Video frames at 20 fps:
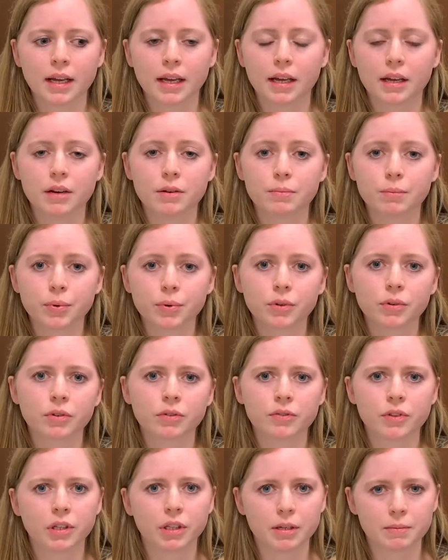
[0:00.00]
and
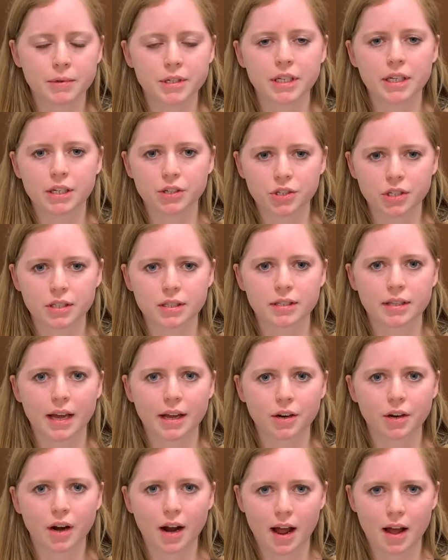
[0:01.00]
improve the limitations that
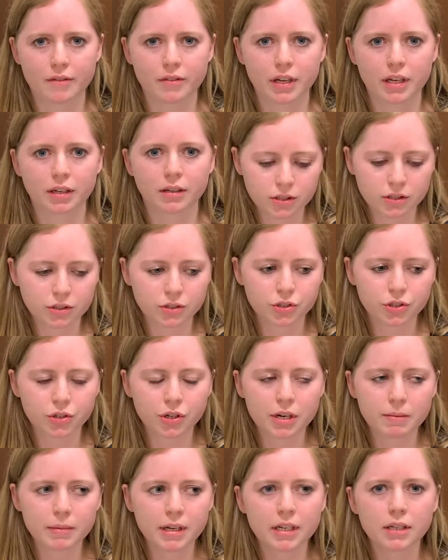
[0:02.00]
you're having.
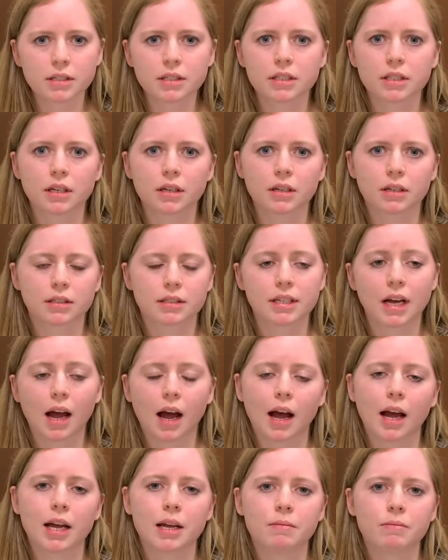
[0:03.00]
Treatment
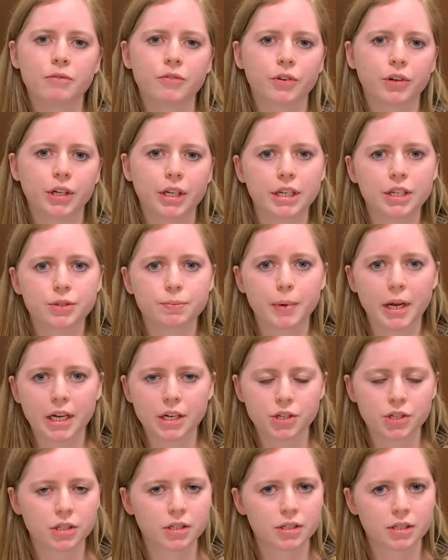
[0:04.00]
time for each
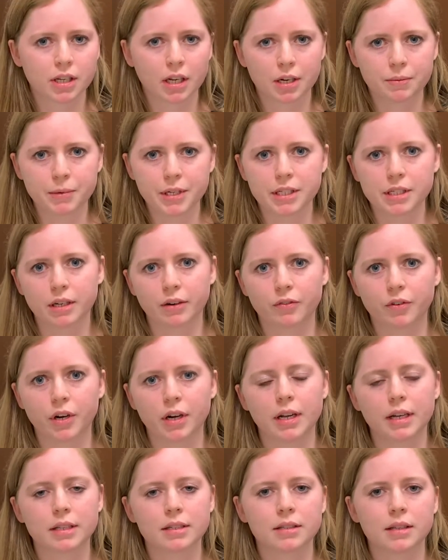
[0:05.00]
patient is going to be
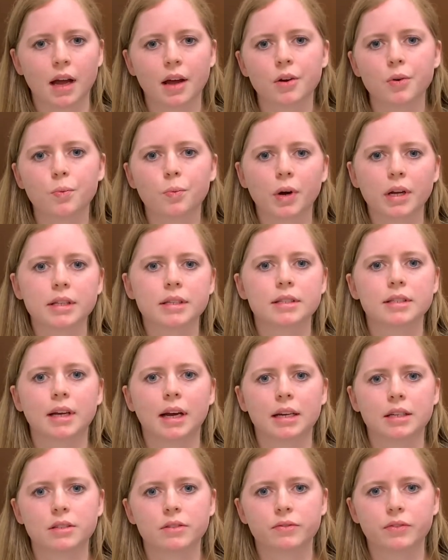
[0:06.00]
different. It's not a
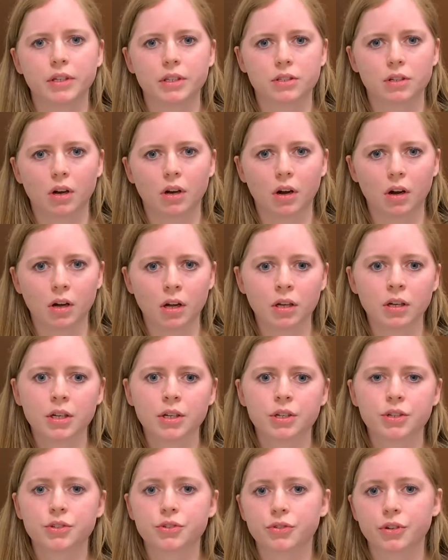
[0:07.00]
one-size-fits-all
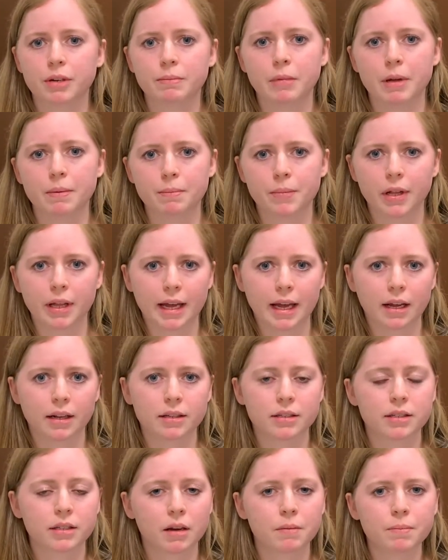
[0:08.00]
treatment plan.
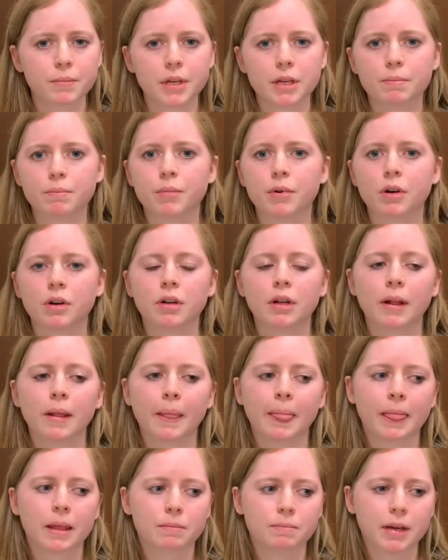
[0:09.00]
Some people
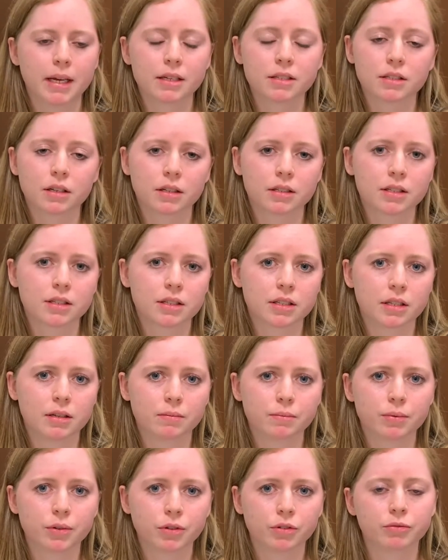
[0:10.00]
may start to see
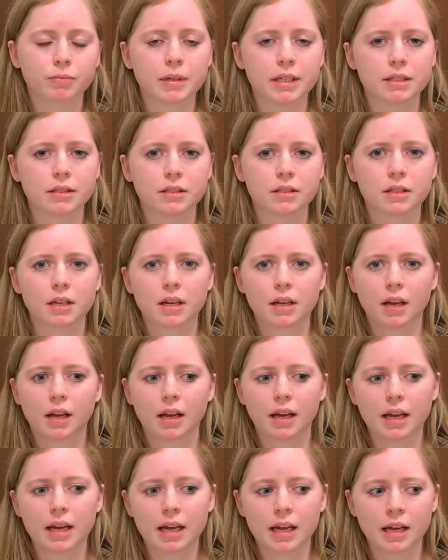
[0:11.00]
improvements
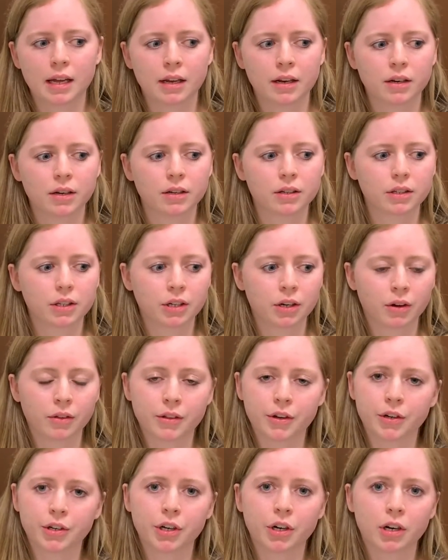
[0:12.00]
in
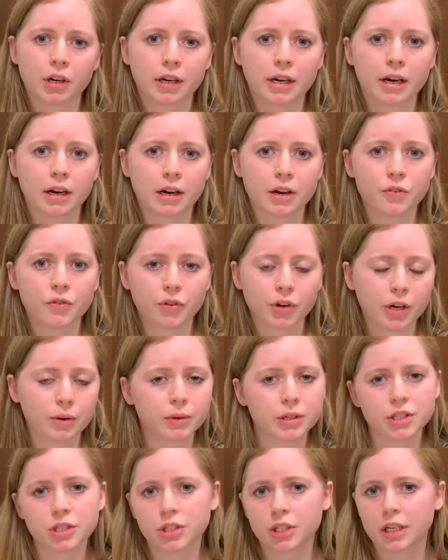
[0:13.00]
their urinary
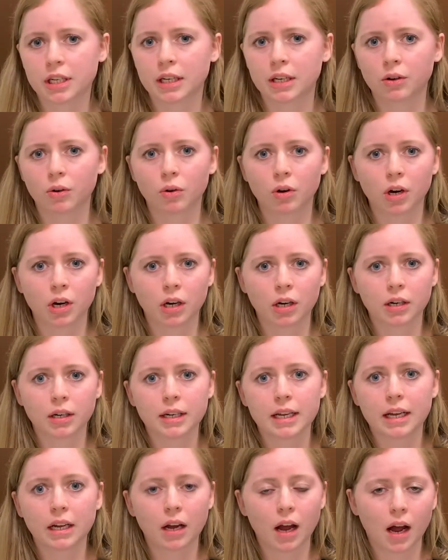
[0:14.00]
frequency or
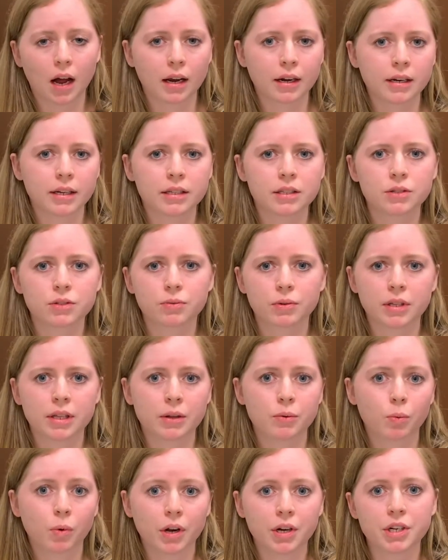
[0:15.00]
incontinence
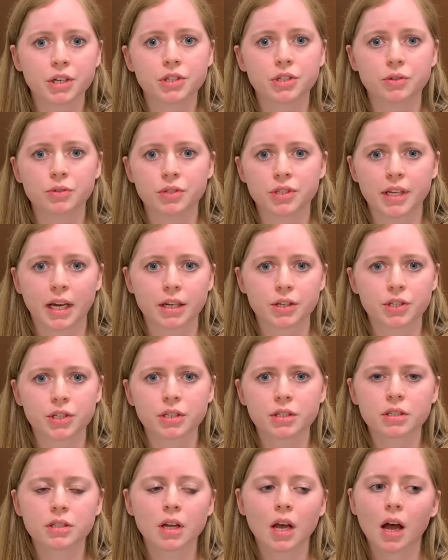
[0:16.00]
within 1 to 2
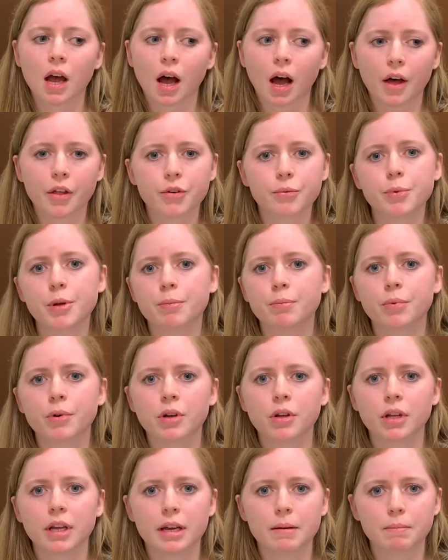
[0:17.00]
sessions. Other
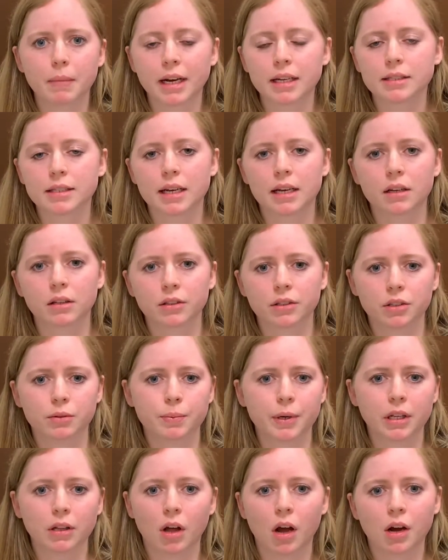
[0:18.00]
people, it might take a little
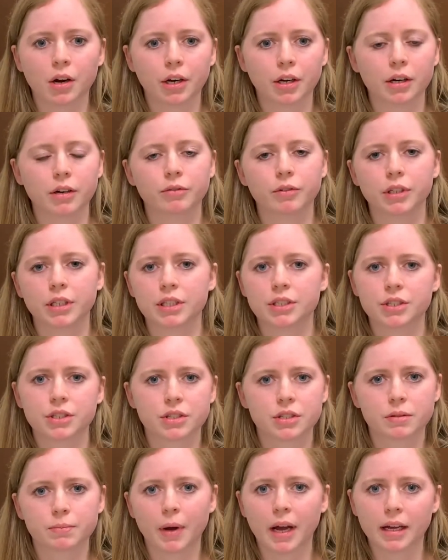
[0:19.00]
bit longer. It really
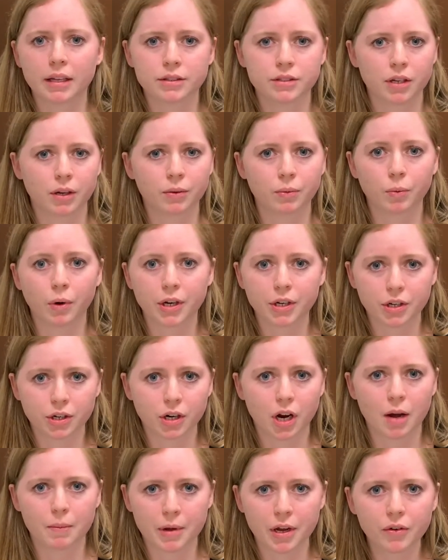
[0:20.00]
just depends on what you're
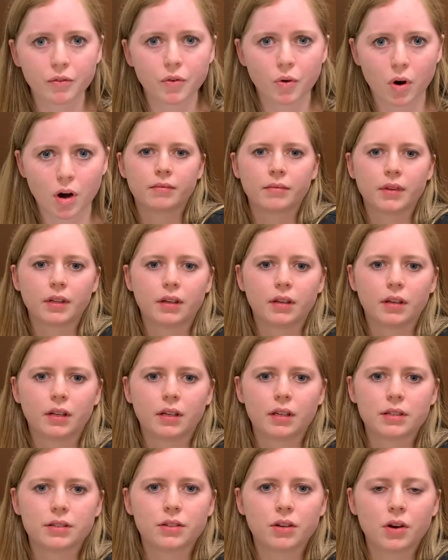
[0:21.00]
coming for.
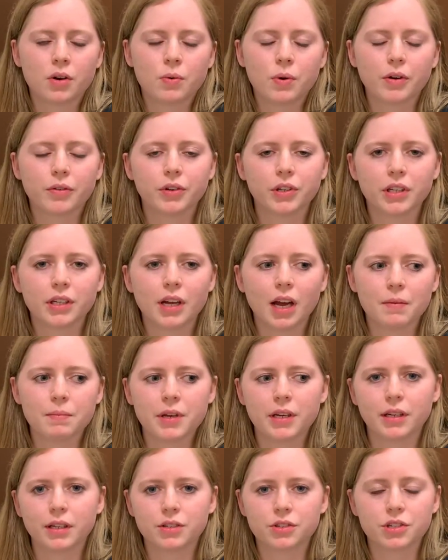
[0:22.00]
So what really got
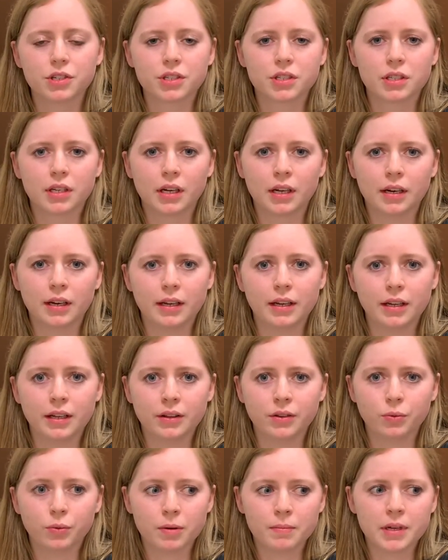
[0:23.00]
me interested in
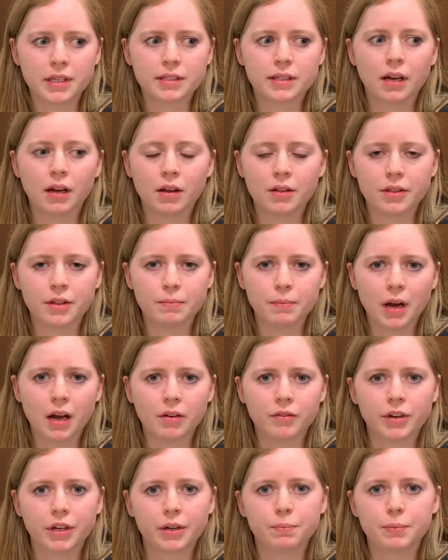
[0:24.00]
the women's health and
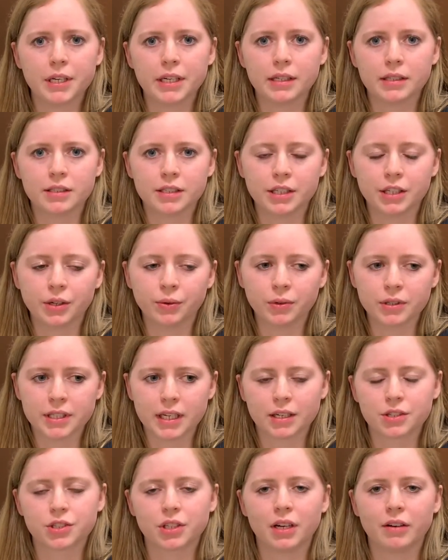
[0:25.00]
pelvic PT was
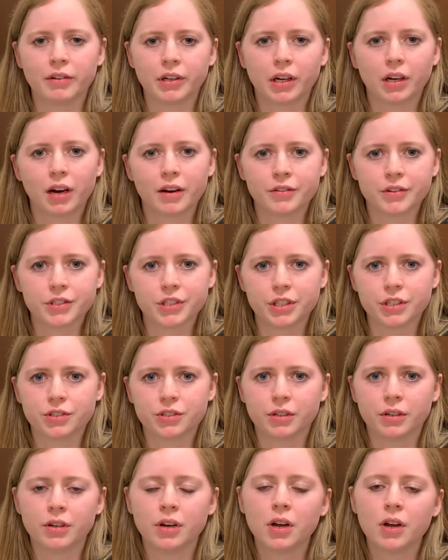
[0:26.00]
actually having a
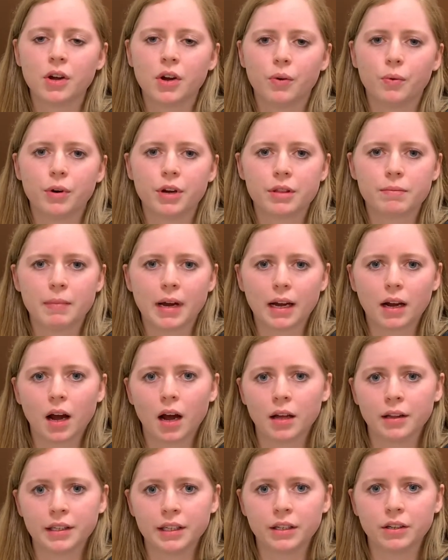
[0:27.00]
conversation with my
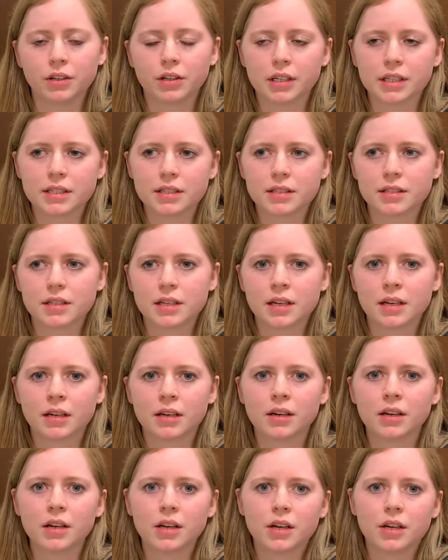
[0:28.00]
colleague
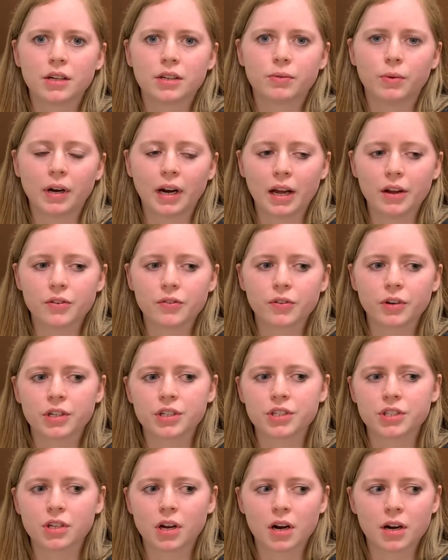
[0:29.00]
Christine. When I
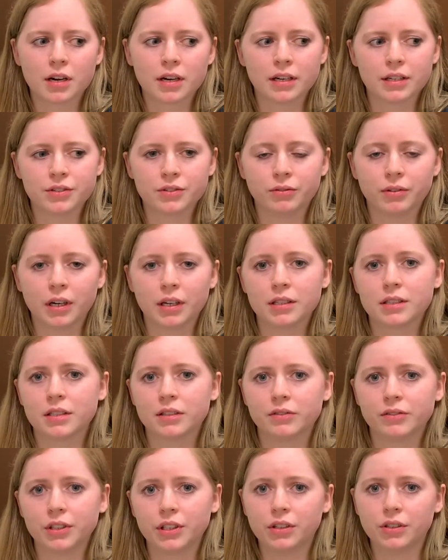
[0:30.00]
first started as a
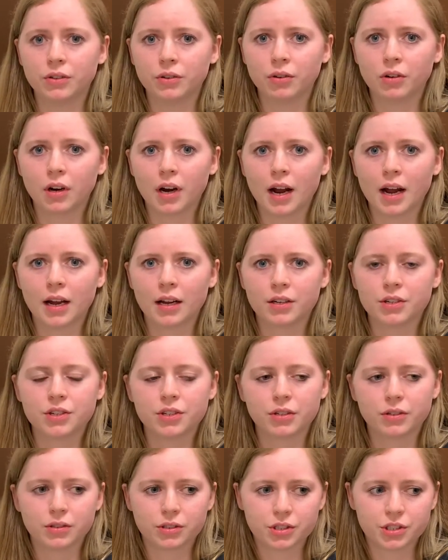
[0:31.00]
relatively new grad,
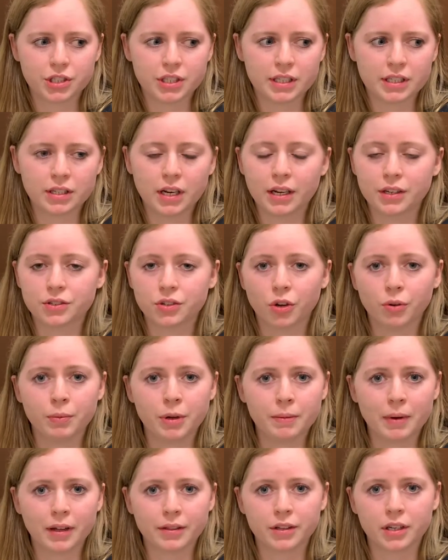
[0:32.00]
she had told me
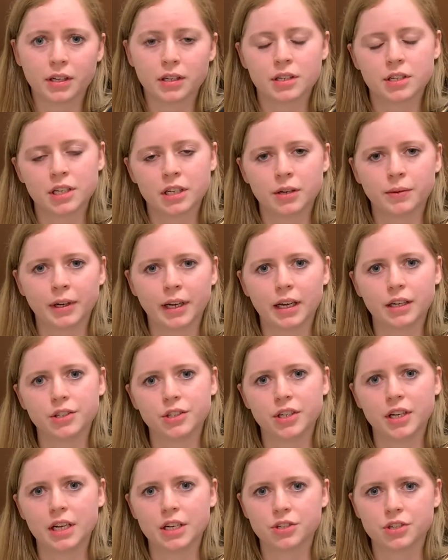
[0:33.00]
about the continuing
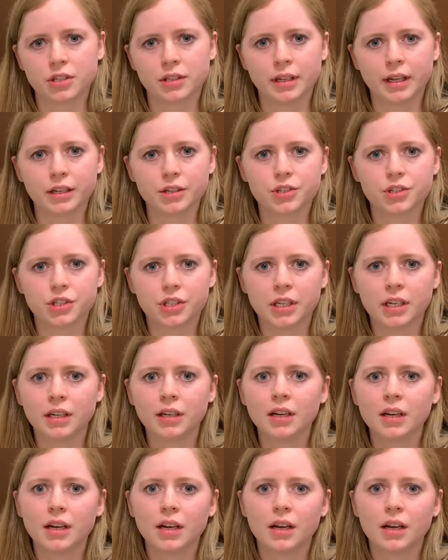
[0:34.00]
education that she